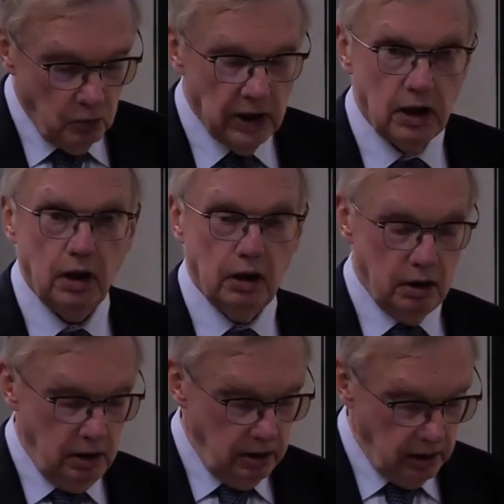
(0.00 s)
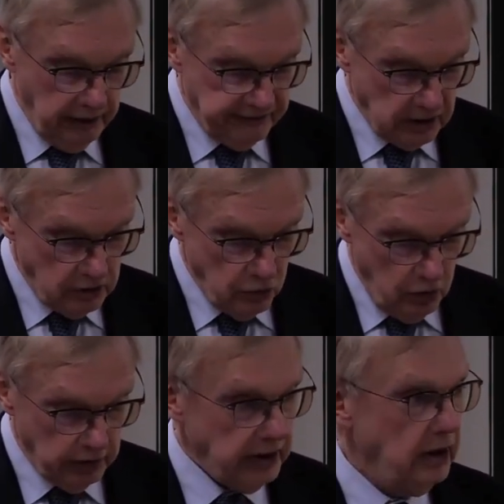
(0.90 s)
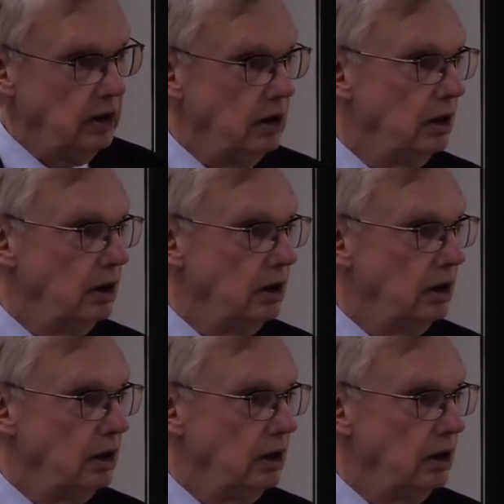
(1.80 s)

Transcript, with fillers: Well, uh, I think you already